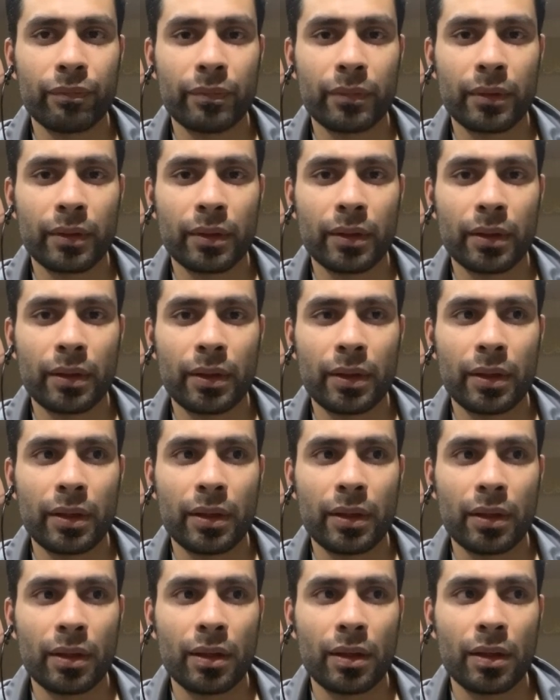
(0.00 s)

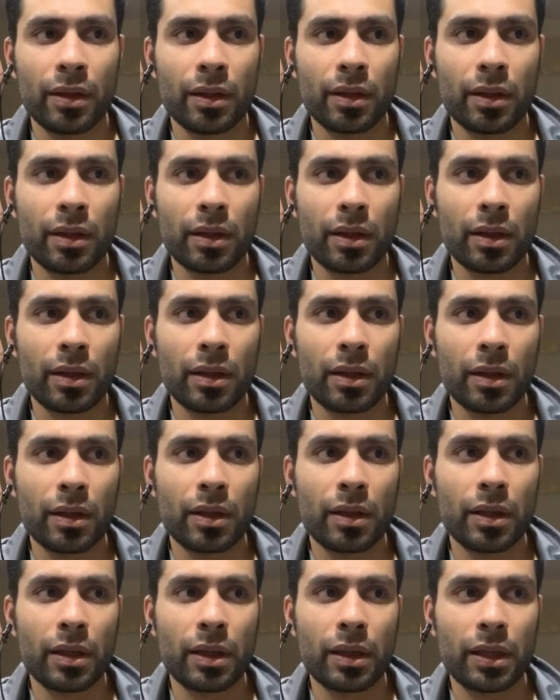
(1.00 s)

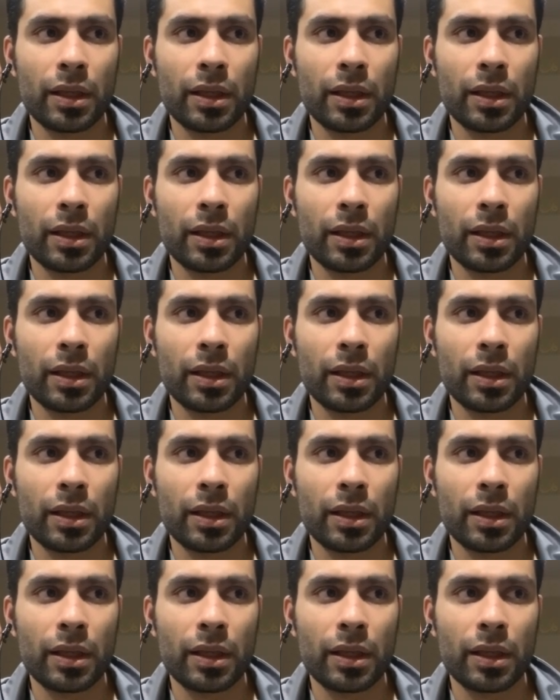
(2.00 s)
Nobody speaks.